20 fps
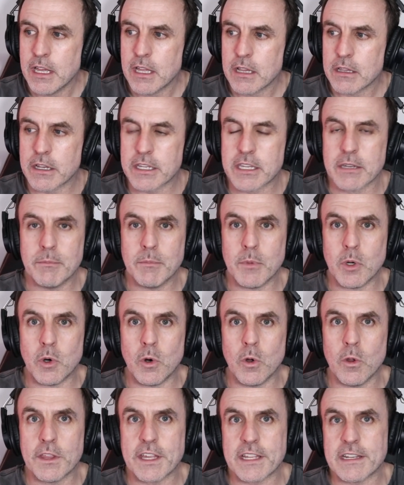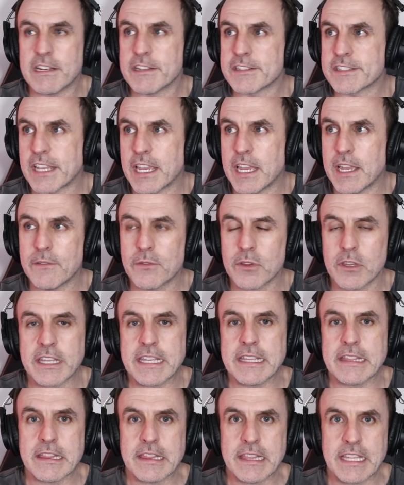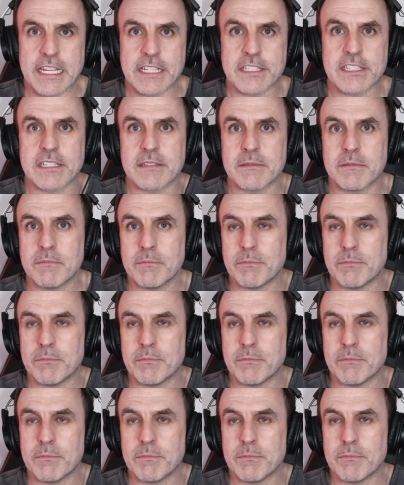like a mall that it is heavily lit